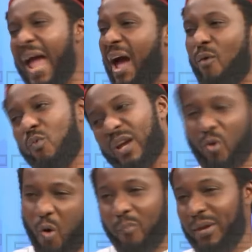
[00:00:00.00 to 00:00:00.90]
die and
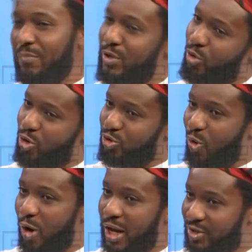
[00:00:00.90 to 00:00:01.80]
wake up? Let me
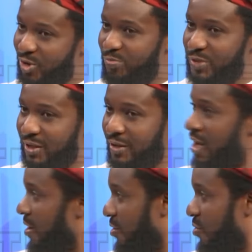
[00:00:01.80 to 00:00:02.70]
just collect something. Collect
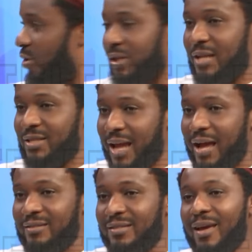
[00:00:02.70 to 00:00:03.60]
this. You
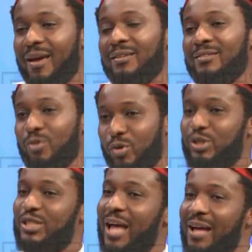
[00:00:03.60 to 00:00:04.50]
understand? Makes sense. You
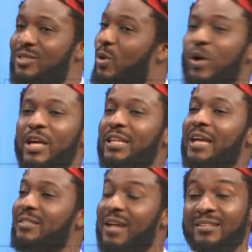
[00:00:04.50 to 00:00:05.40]
understand? So
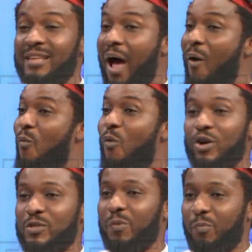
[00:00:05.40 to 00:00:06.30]
Nigerians are
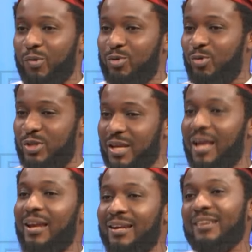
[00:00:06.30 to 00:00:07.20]
worst people to
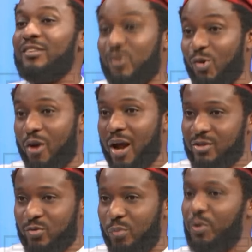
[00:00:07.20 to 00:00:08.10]
sell
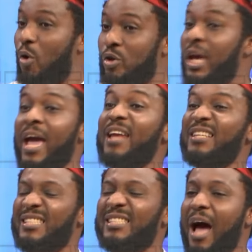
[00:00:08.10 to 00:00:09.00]
insurance to because
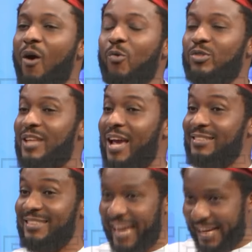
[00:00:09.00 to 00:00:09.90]
anything that
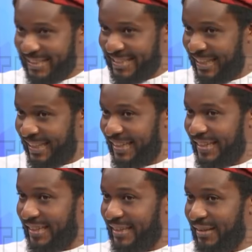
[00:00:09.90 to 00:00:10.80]
concerns death,